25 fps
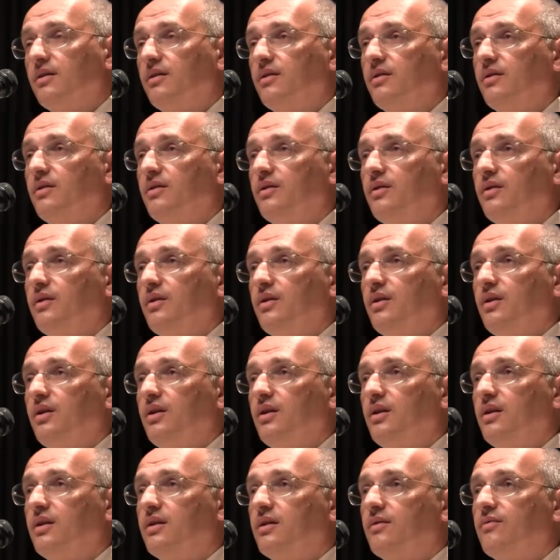and
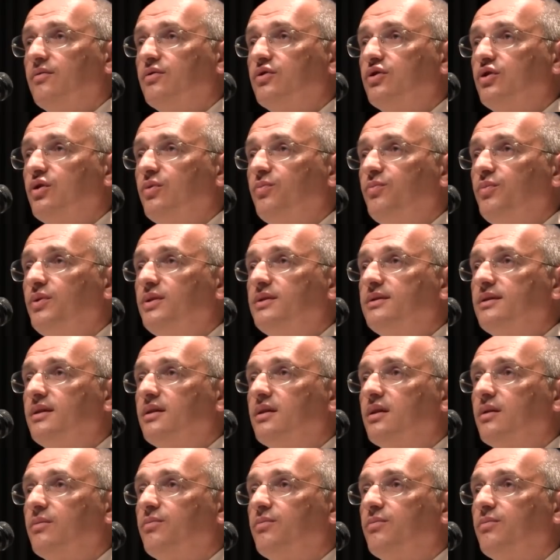the wife is